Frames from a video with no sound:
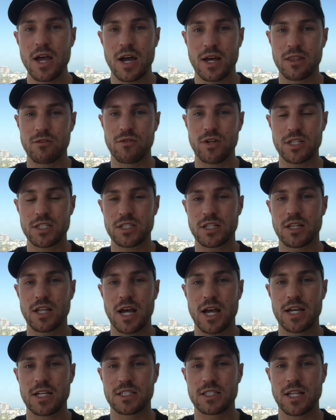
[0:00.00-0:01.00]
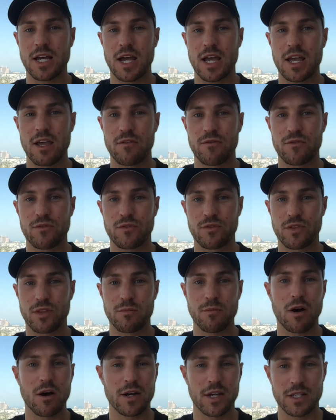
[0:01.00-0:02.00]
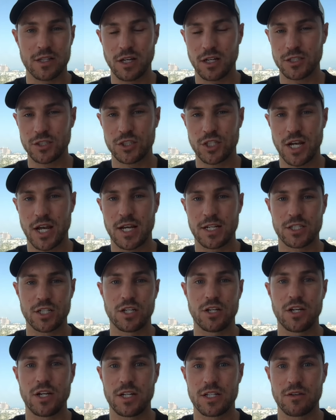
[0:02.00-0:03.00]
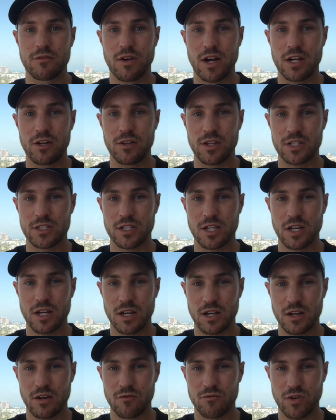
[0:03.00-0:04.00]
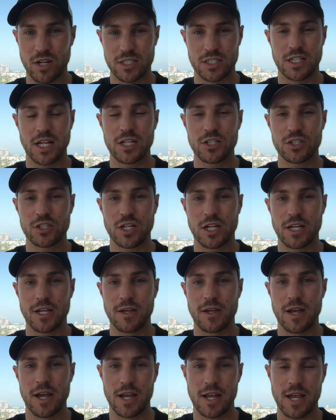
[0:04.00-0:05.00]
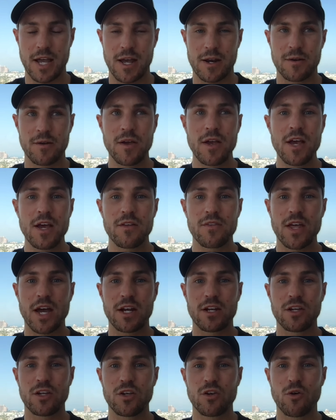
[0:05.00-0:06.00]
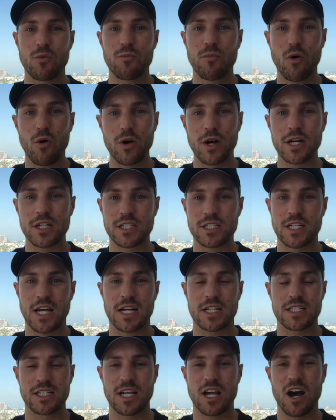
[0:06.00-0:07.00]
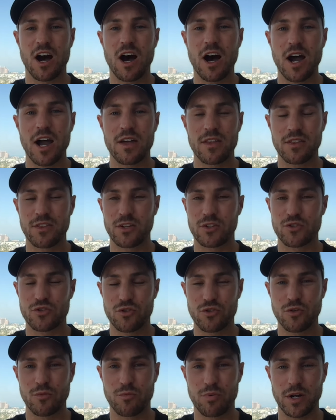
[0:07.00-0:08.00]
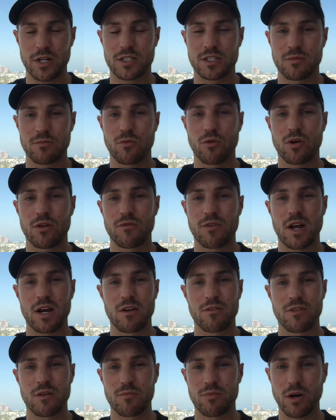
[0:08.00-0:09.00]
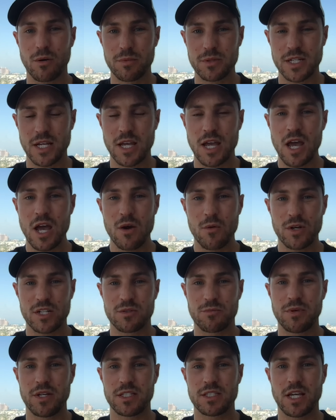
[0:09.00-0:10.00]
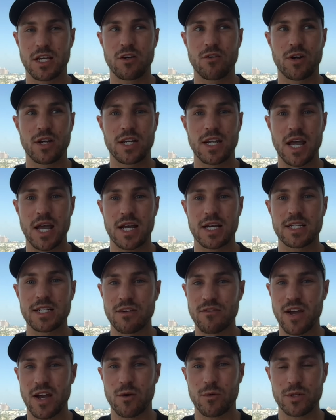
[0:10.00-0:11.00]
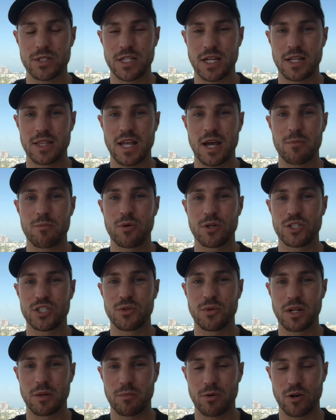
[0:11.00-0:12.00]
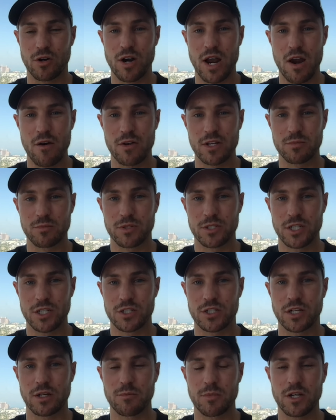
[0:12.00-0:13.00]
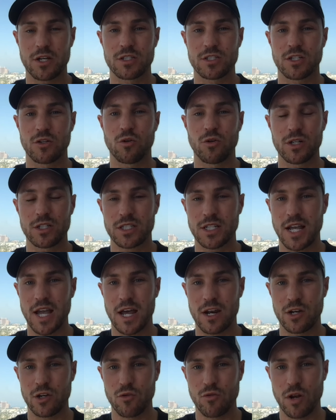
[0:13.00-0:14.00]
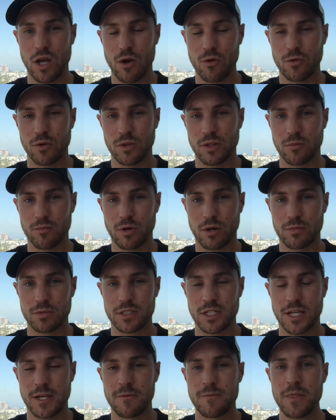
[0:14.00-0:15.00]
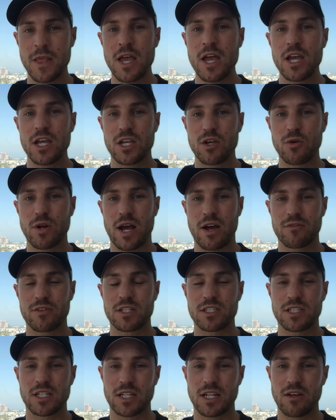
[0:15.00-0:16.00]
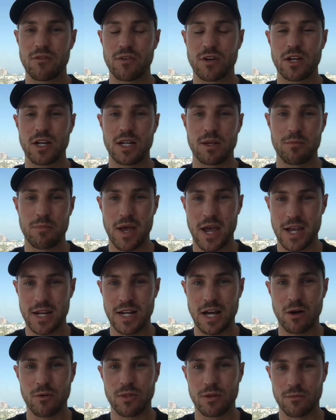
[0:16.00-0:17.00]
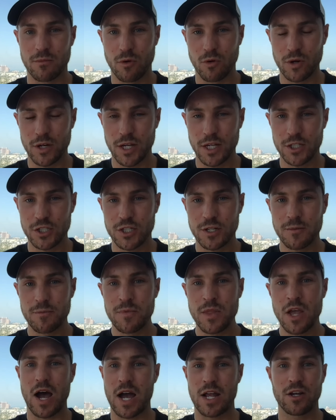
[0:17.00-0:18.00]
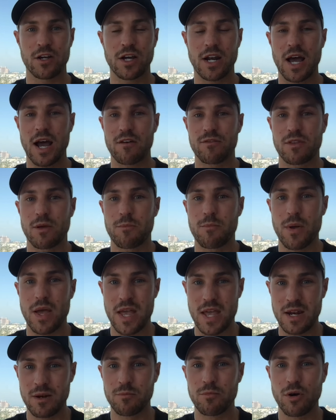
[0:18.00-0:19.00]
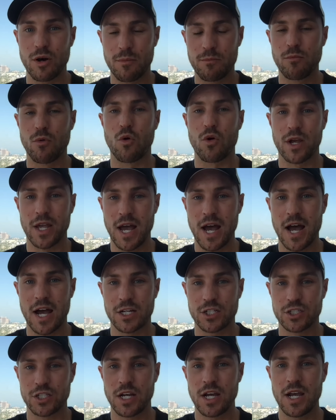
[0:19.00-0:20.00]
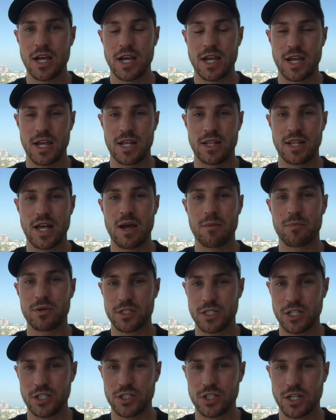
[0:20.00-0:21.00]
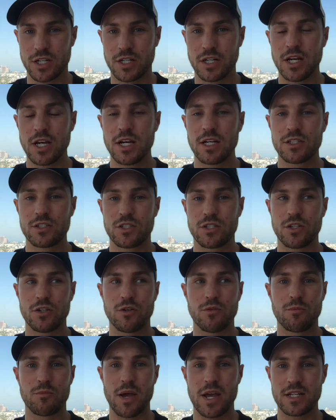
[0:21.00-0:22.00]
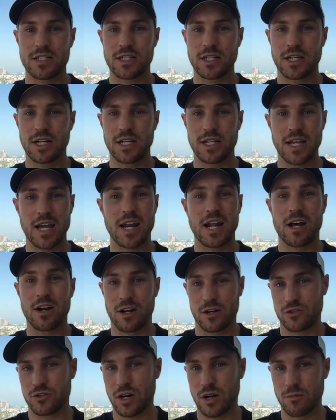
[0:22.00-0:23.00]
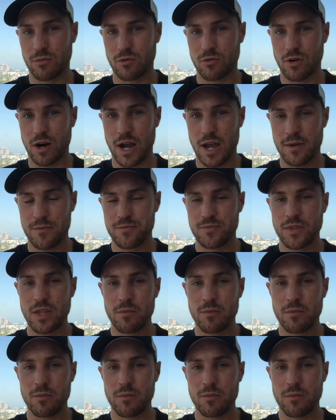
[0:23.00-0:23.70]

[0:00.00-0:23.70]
And the risk to that is that if the market does change and you need to value this residentially again, then your mortgage is actually higher than the true bricks and mortar value of the property, which means that you're in negative equity and that puts you in a precarious position because in order to get a new loan on the property, you would have to significantly pay down the mortgage and you're going to have to input more cash in that position to basically get out of trouble, right?